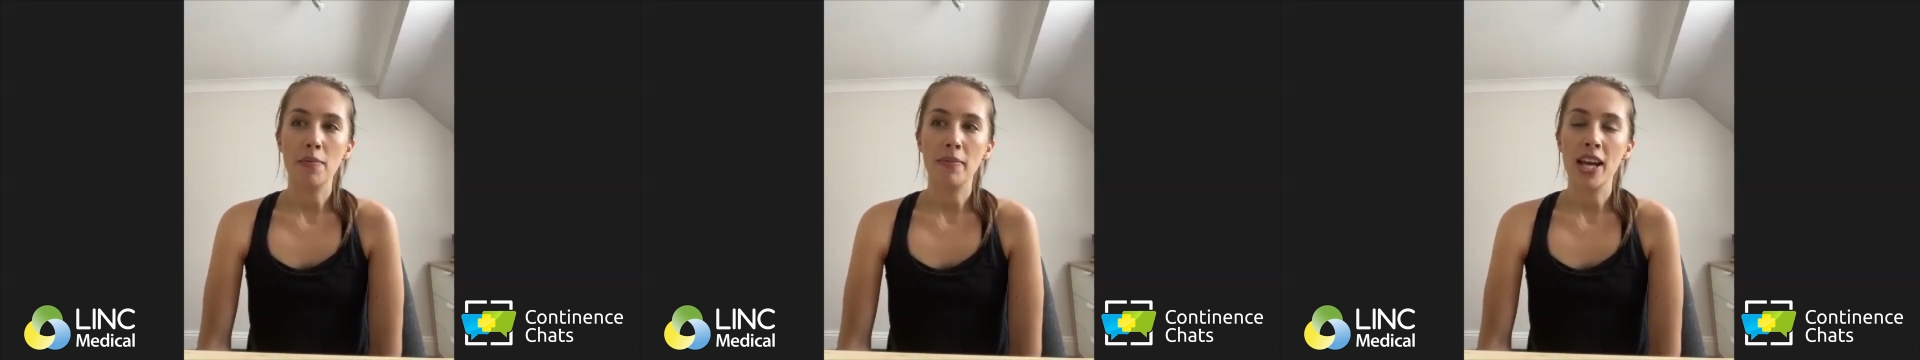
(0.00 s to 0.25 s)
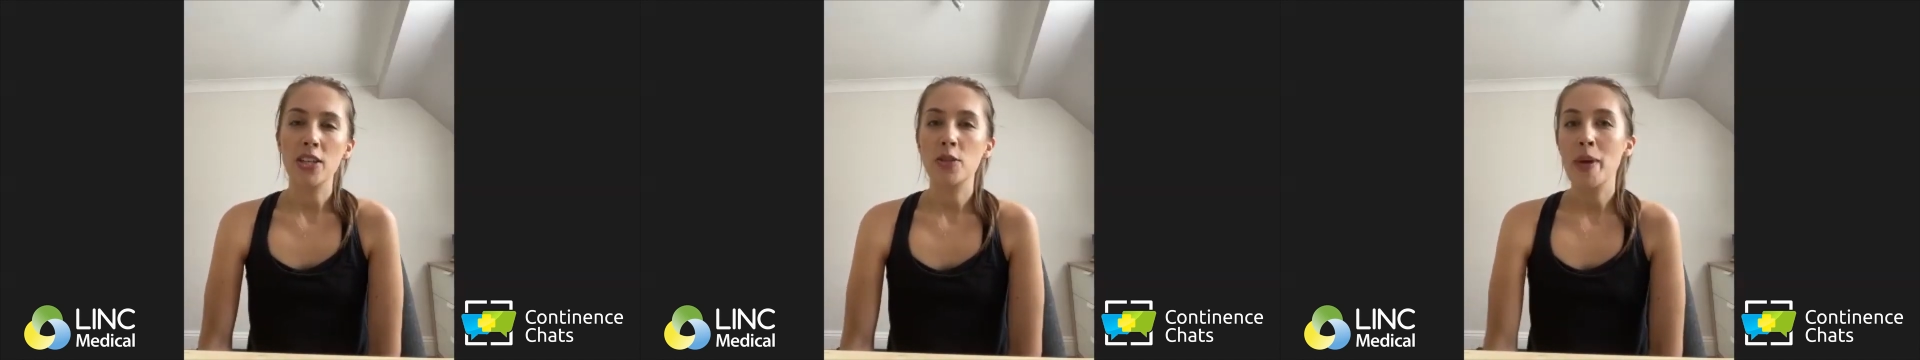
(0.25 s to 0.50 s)

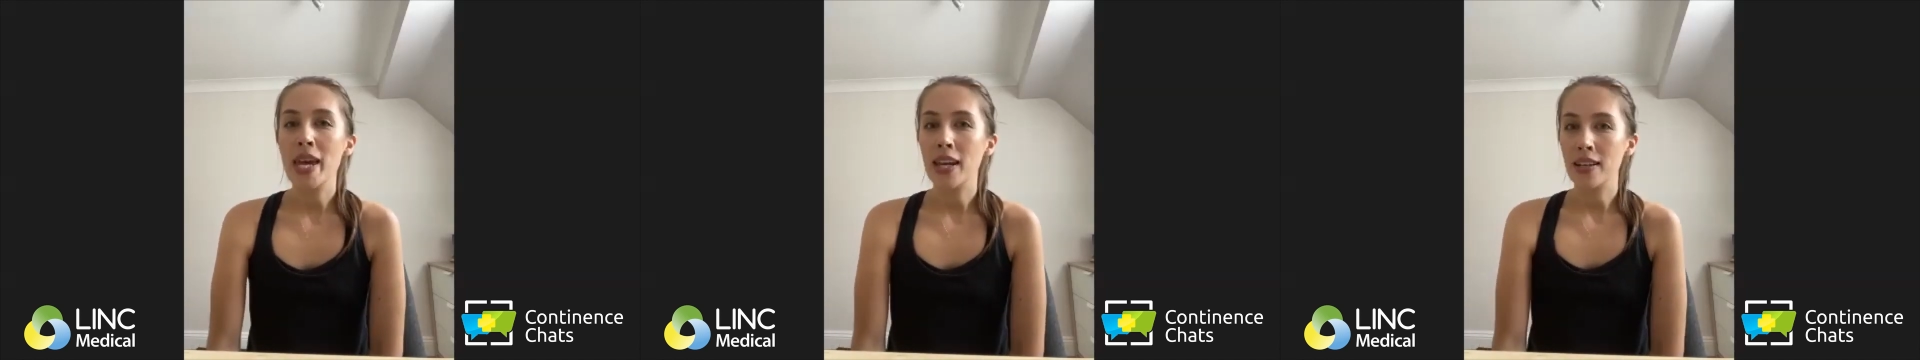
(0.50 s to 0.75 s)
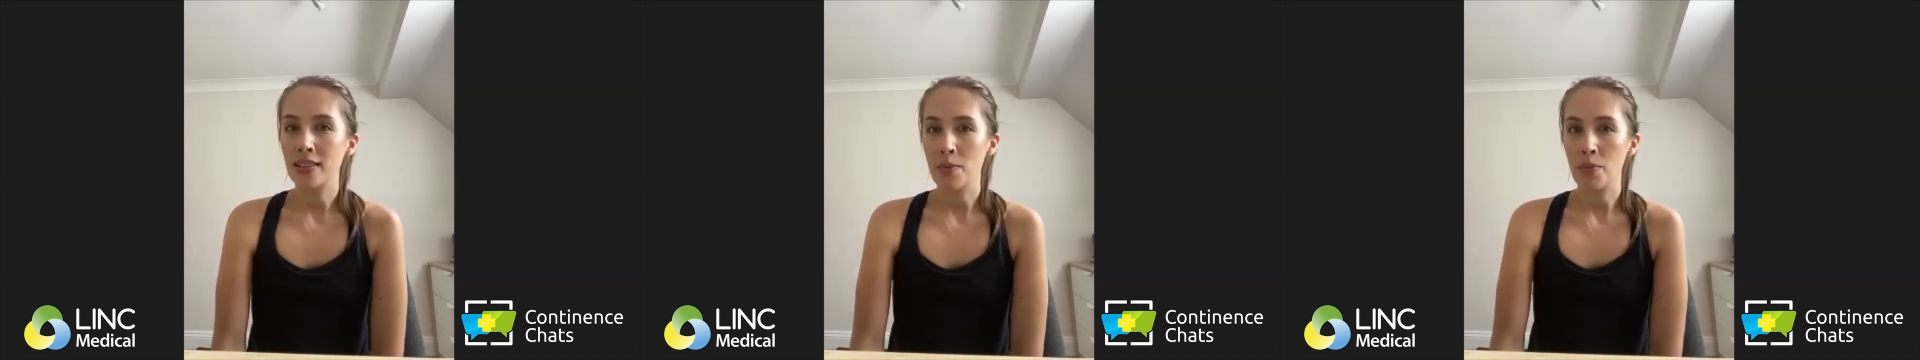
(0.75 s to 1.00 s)
Like speaking
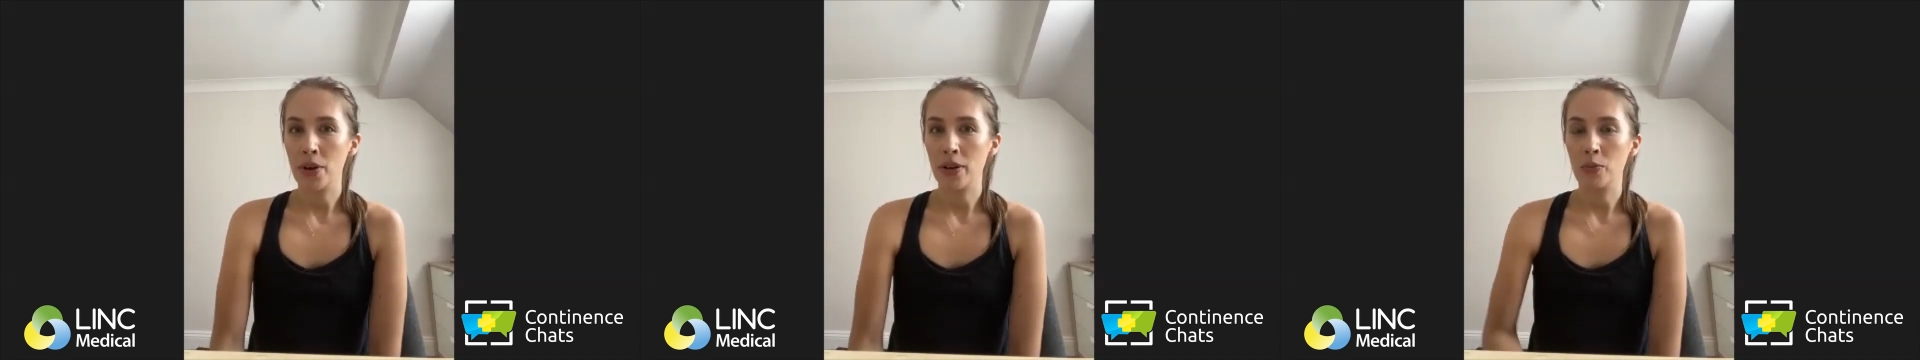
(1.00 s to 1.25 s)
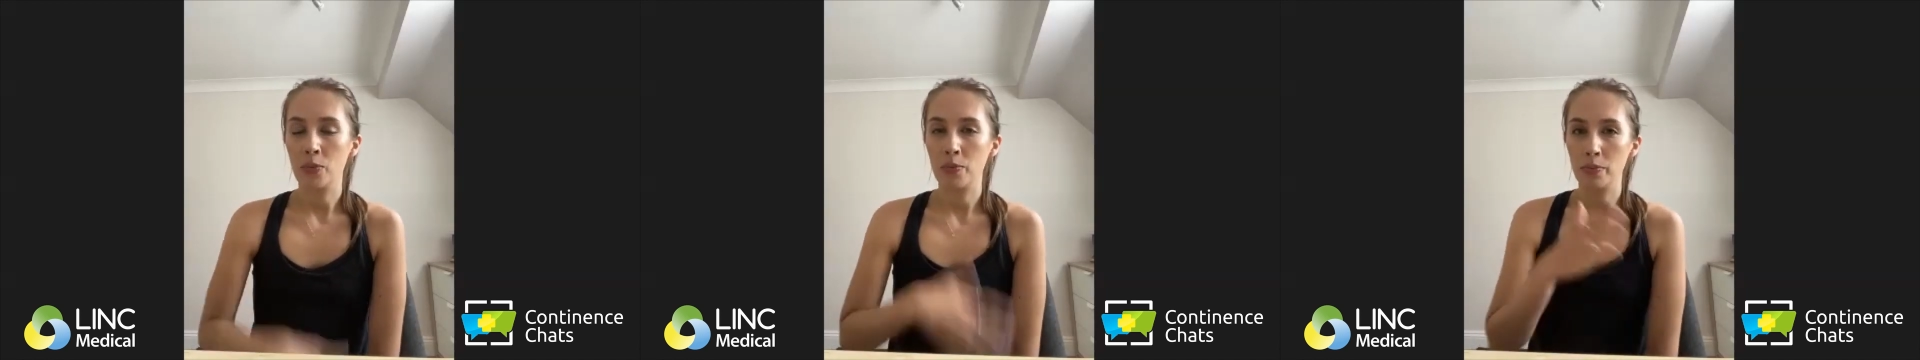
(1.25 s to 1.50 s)
to
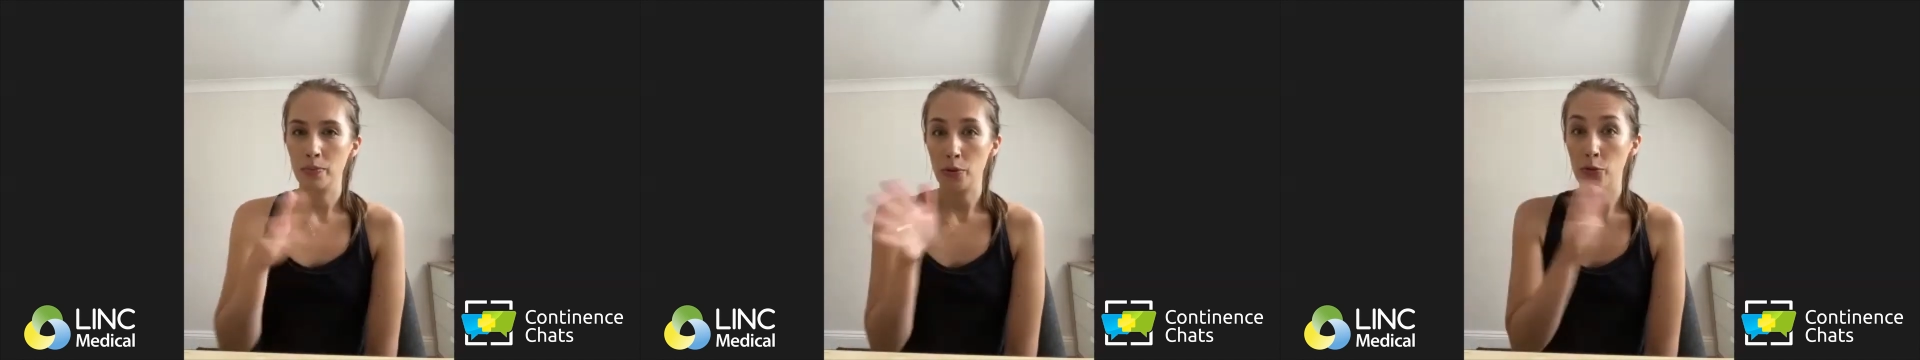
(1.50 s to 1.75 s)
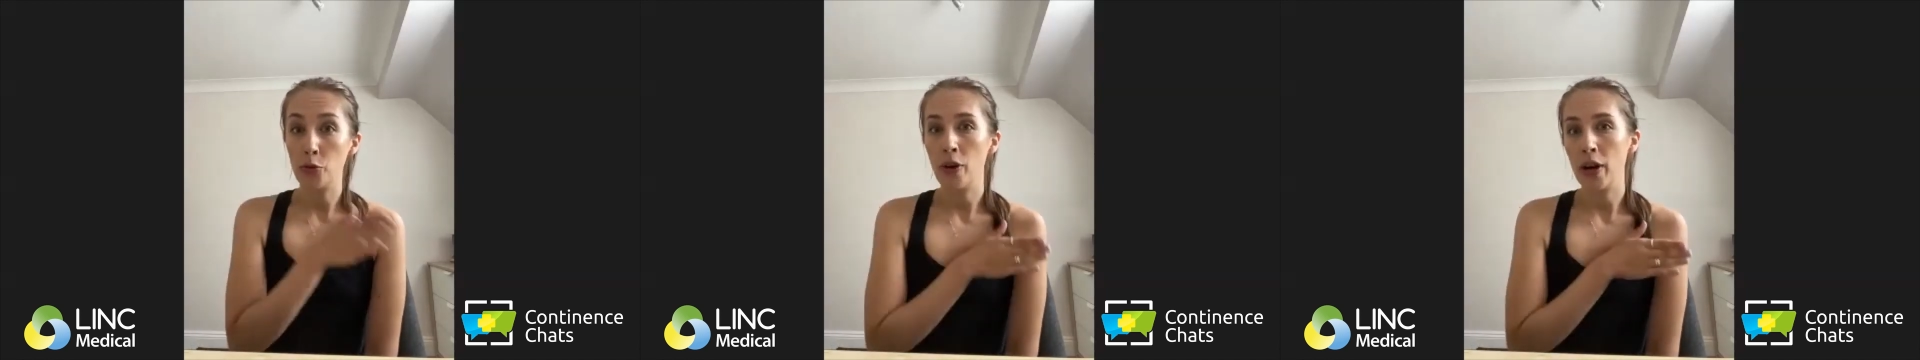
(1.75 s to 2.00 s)
someone
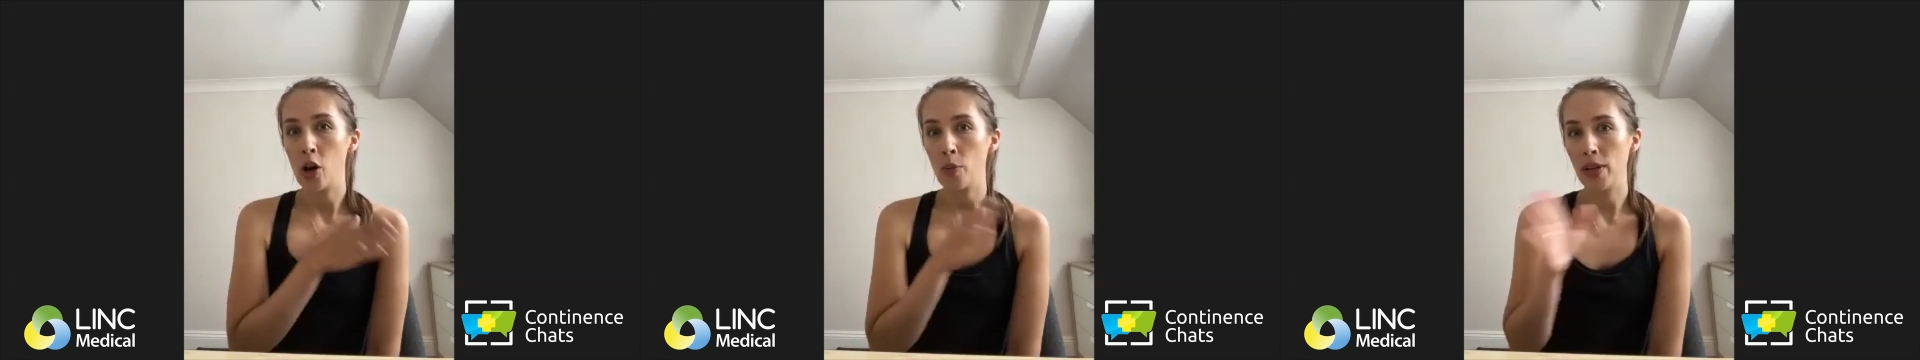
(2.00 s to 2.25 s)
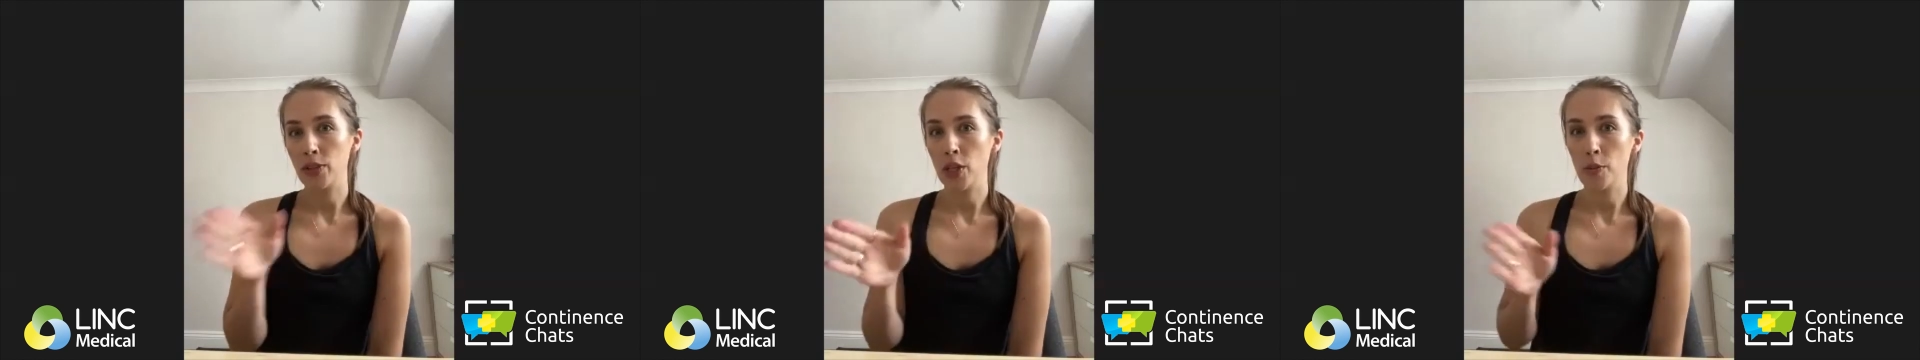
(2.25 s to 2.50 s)
before I got
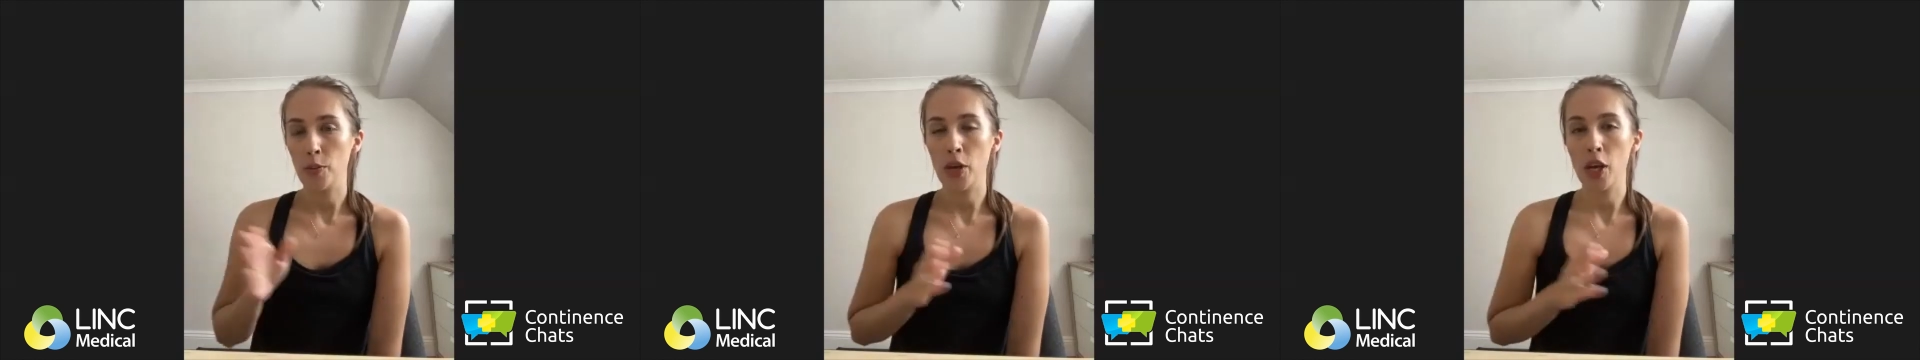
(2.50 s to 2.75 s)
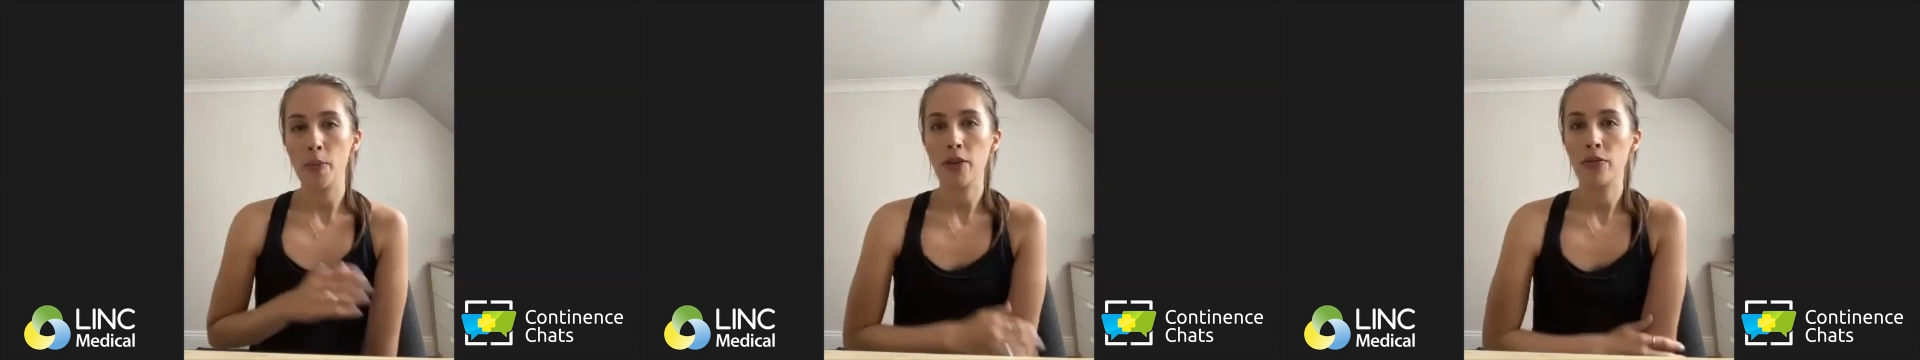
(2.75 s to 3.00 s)
my suprapubic,